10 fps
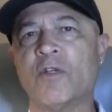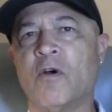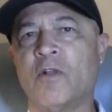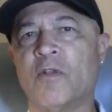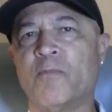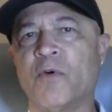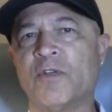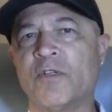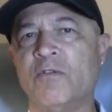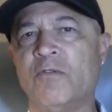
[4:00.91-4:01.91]
on the
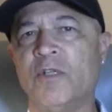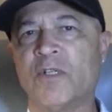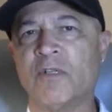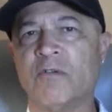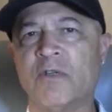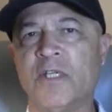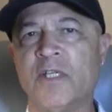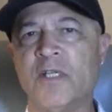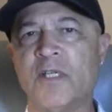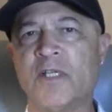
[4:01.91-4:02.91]
person who
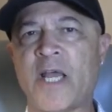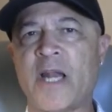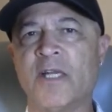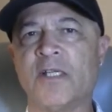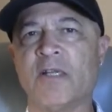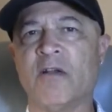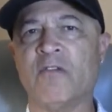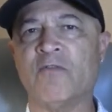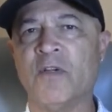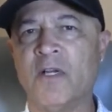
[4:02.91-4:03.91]
disagrees the status
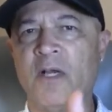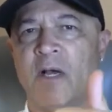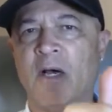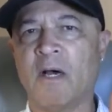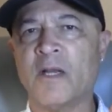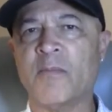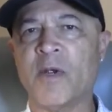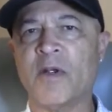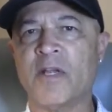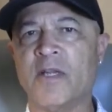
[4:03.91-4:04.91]
of
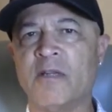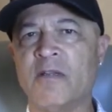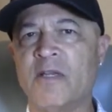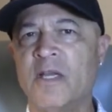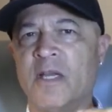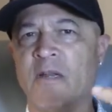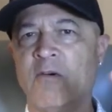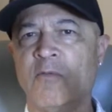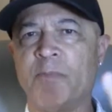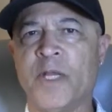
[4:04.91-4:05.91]
un-American and
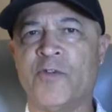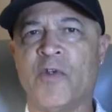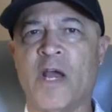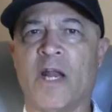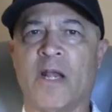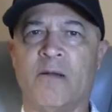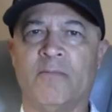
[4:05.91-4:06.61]
unpatriotic.